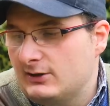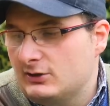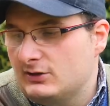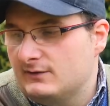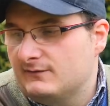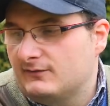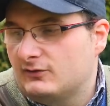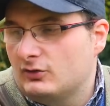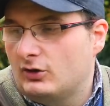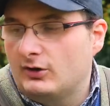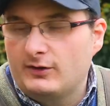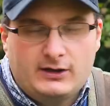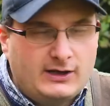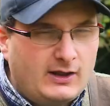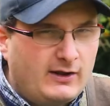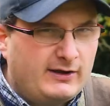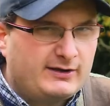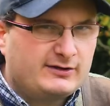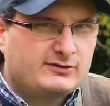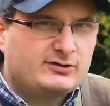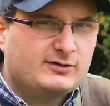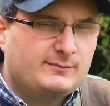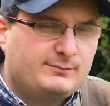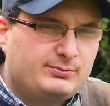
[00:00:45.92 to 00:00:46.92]
you've got the
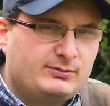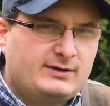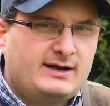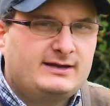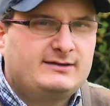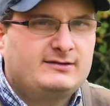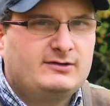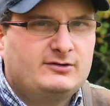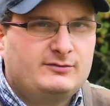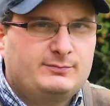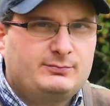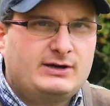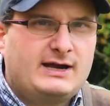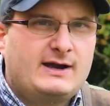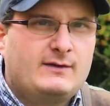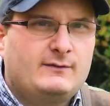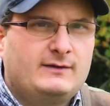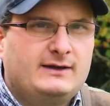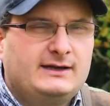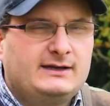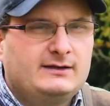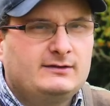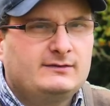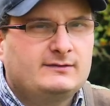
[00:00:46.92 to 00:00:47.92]
likes of Berettas,
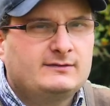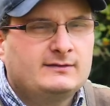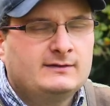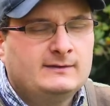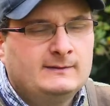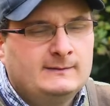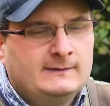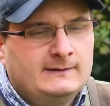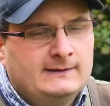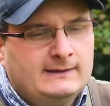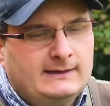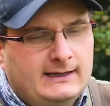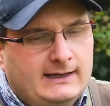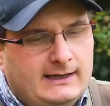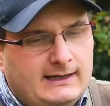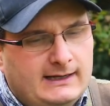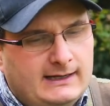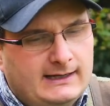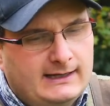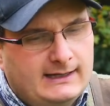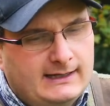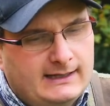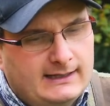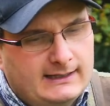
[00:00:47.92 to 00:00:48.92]
Brownings,
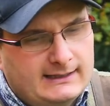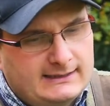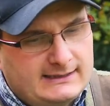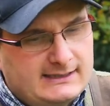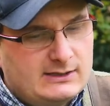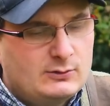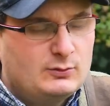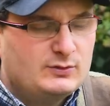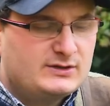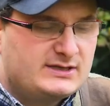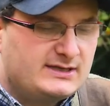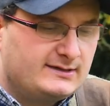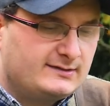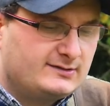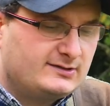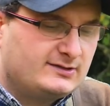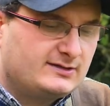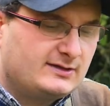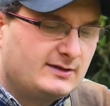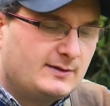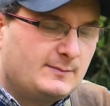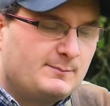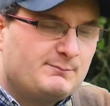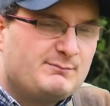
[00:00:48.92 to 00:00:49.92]

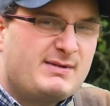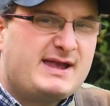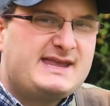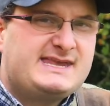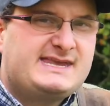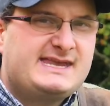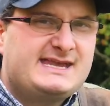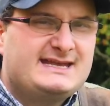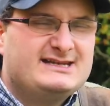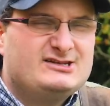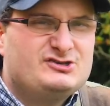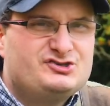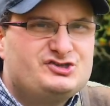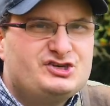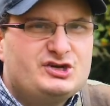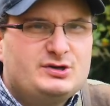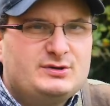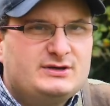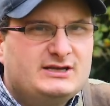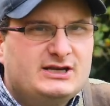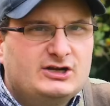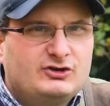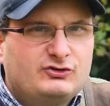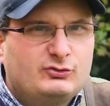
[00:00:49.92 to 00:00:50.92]
Yieldits making
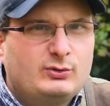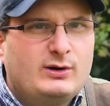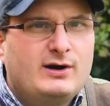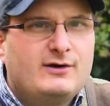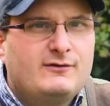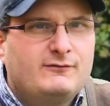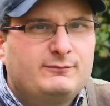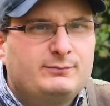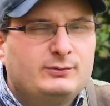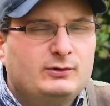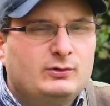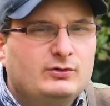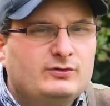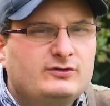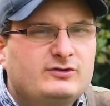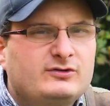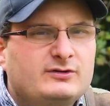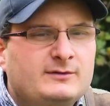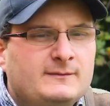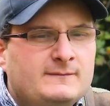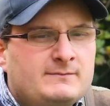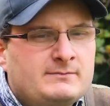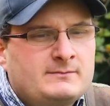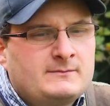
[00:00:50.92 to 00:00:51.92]
junior 12
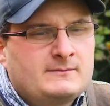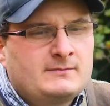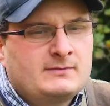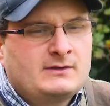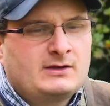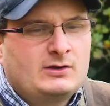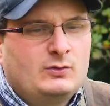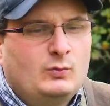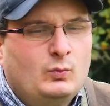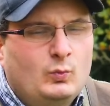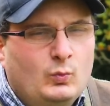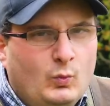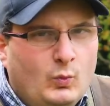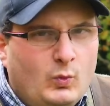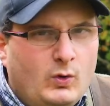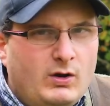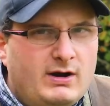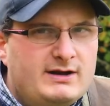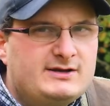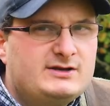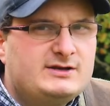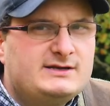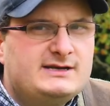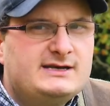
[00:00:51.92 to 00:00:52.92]
bores.
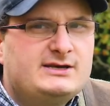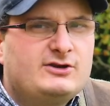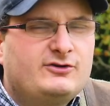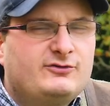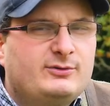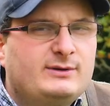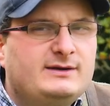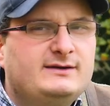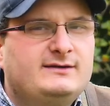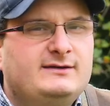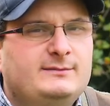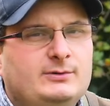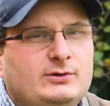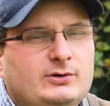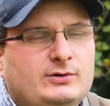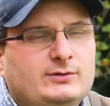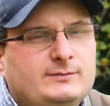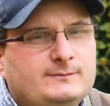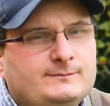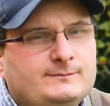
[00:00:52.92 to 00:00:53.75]
Why do you need a 20 bore?